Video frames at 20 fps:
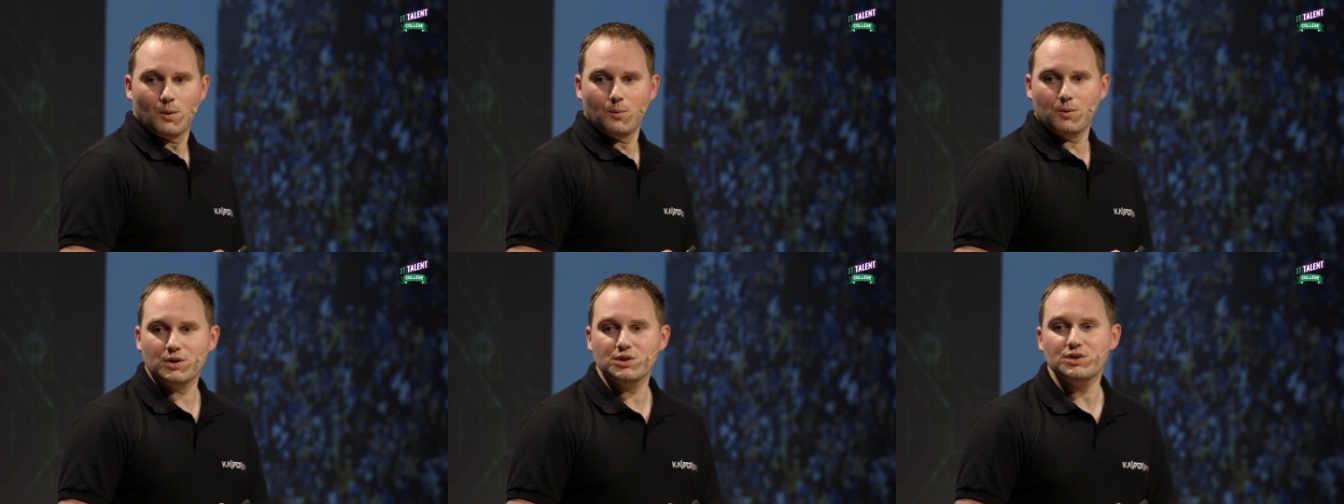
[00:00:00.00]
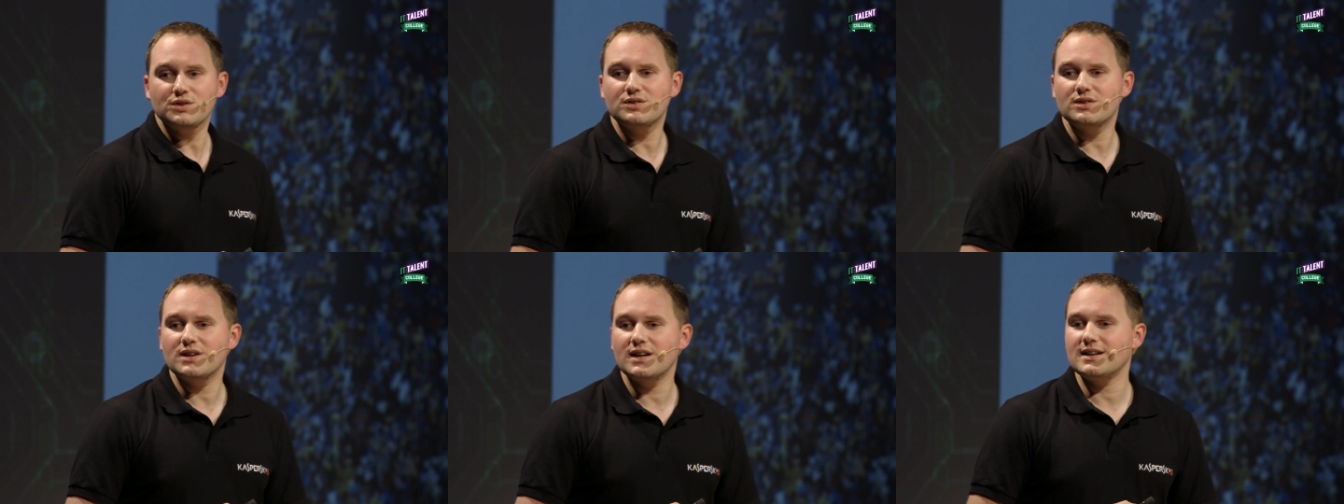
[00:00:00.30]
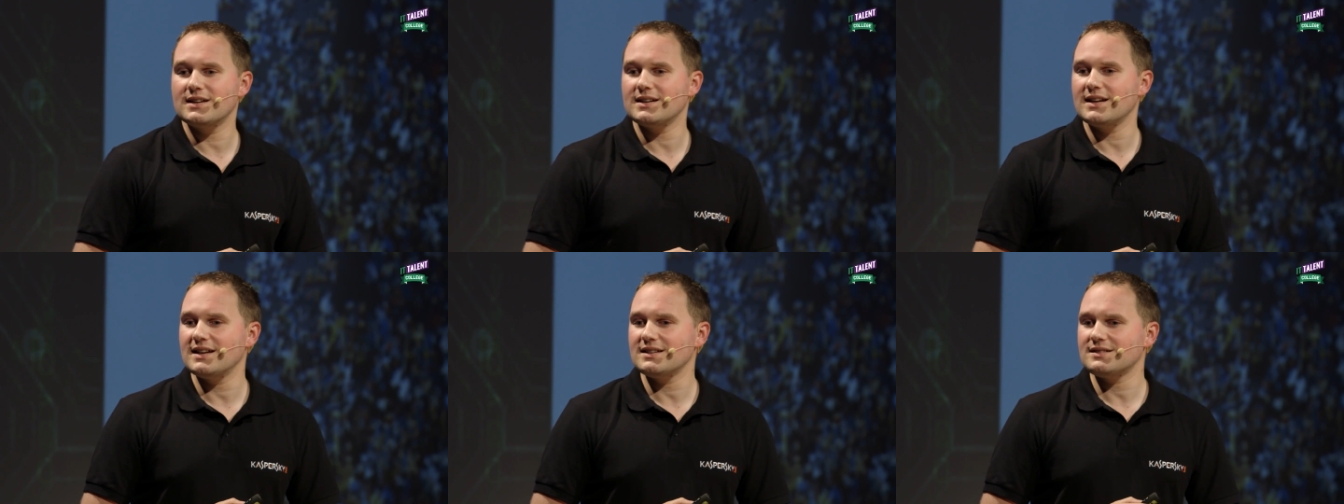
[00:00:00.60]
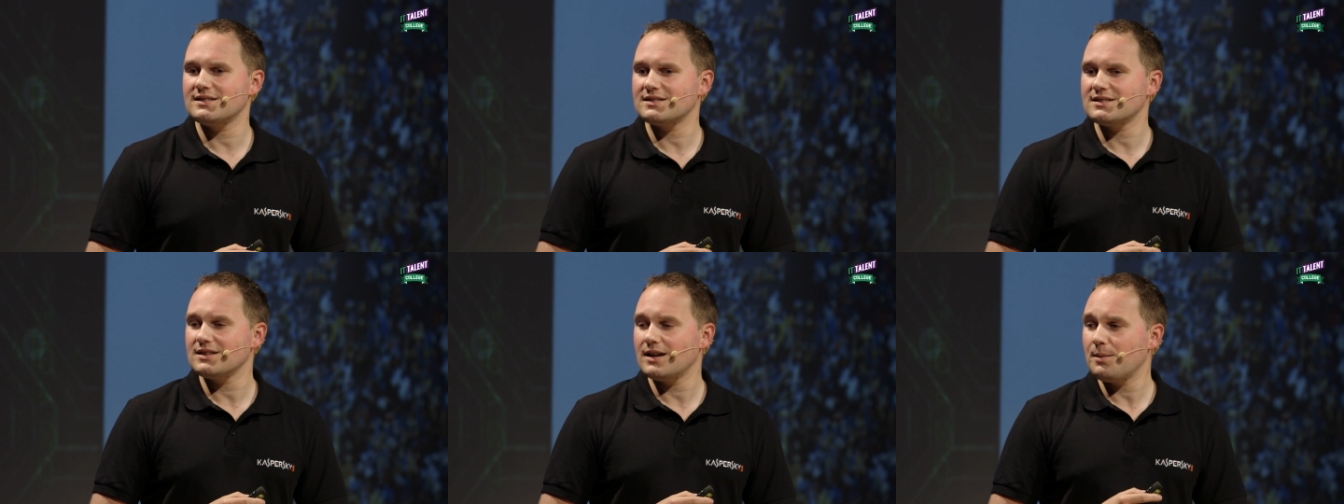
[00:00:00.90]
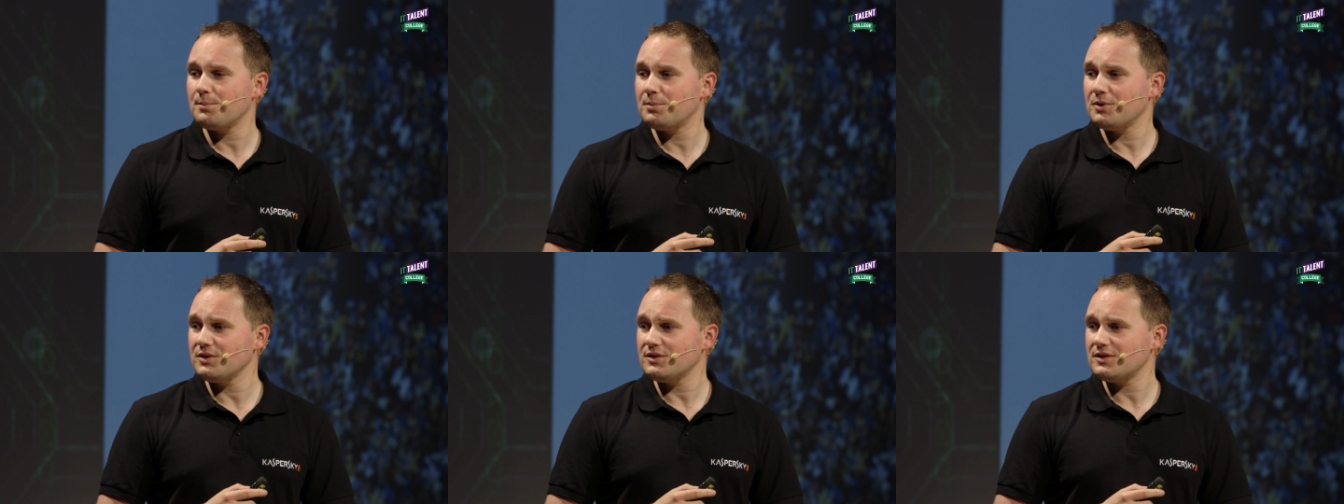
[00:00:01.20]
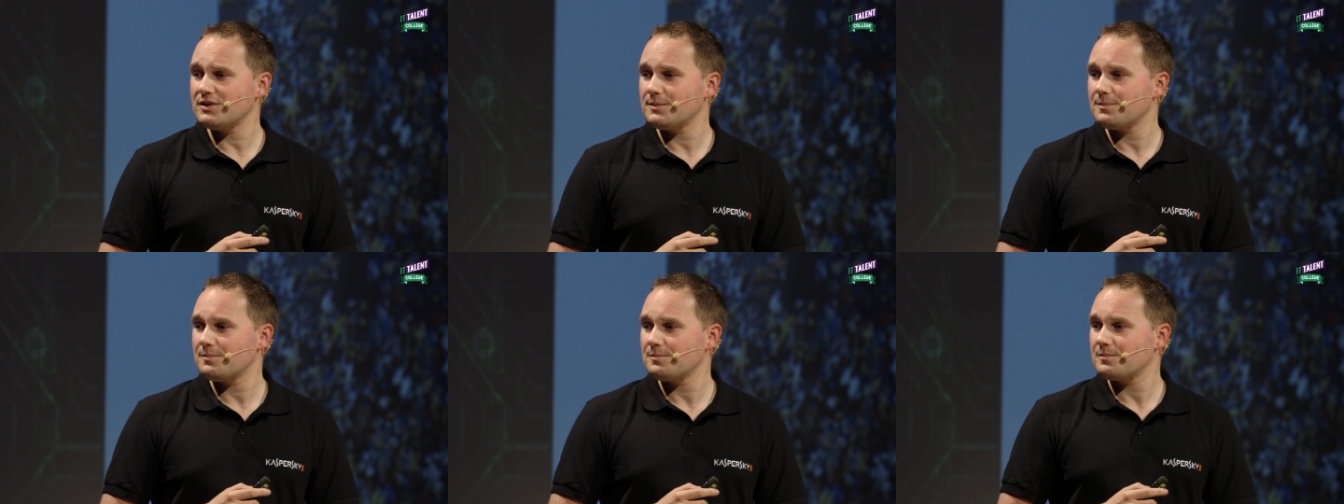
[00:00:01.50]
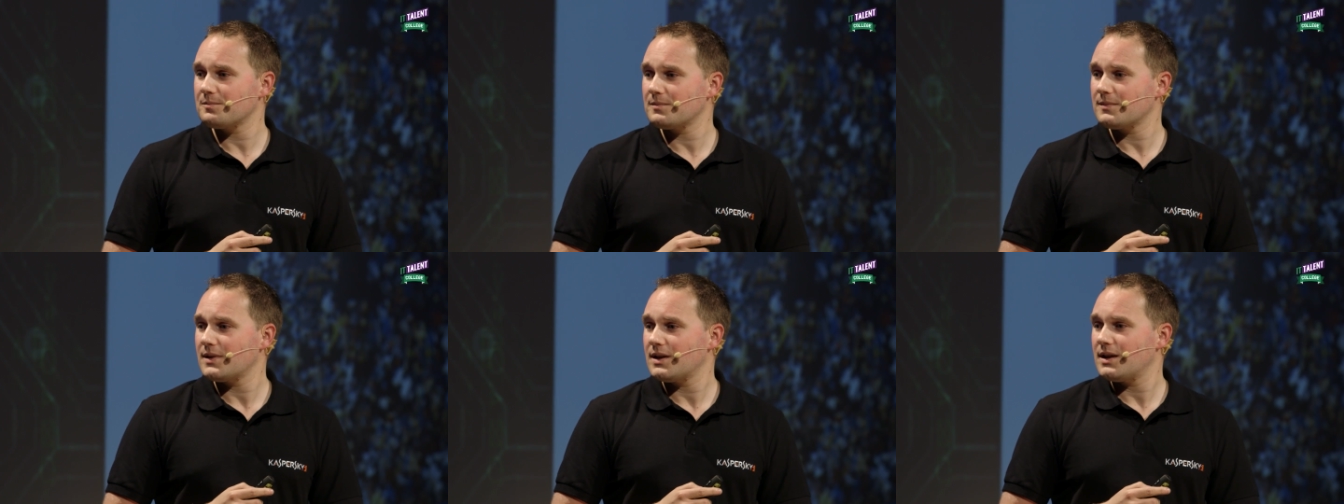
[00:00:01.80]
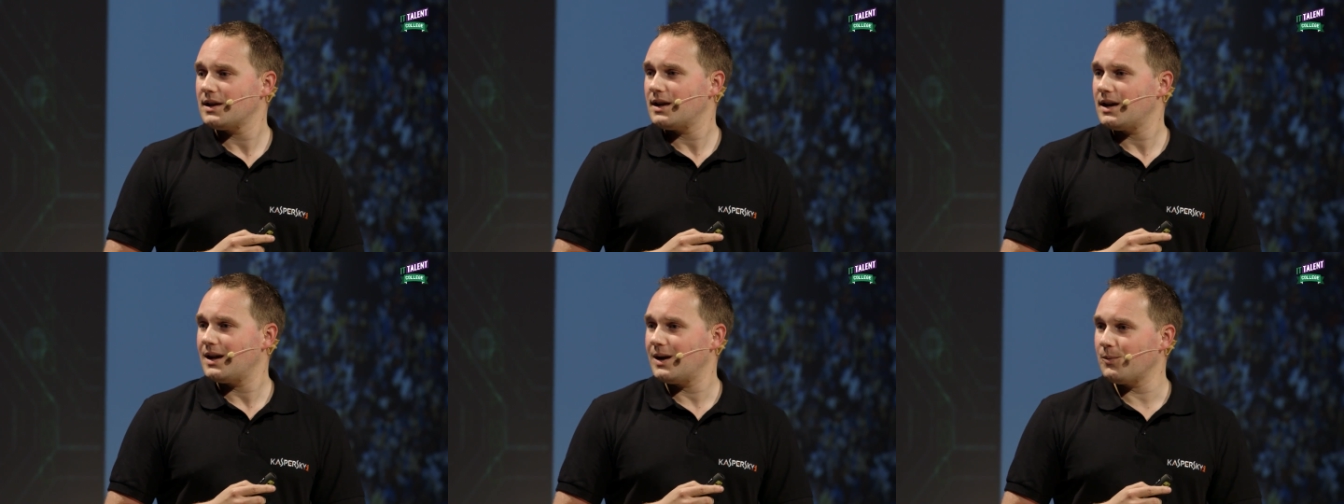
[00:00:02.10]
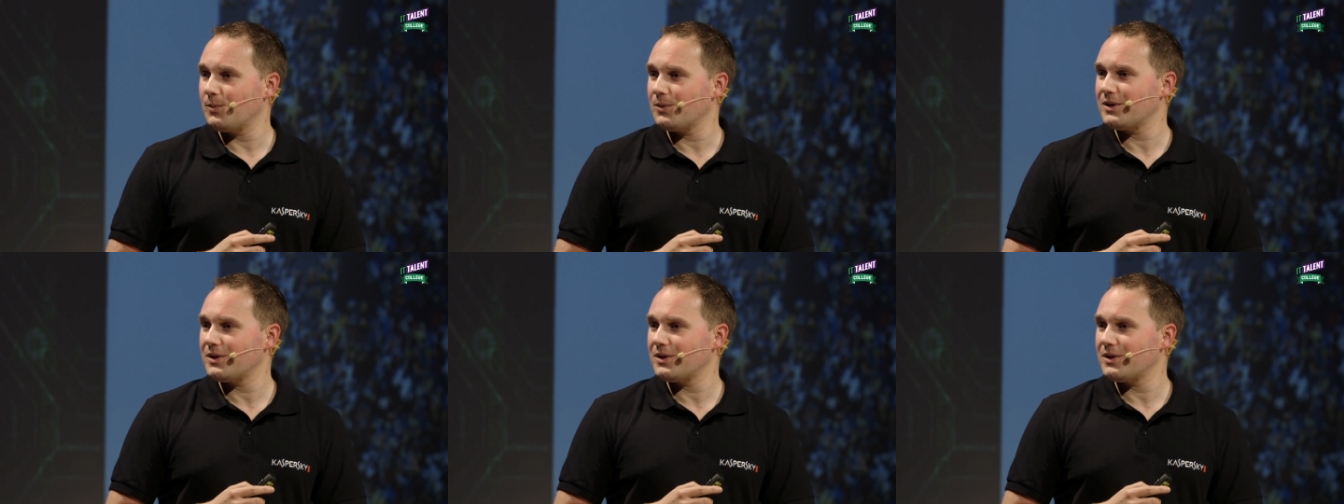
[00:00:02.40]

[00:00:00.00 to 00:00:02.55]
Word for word: We also analyzed the samples, and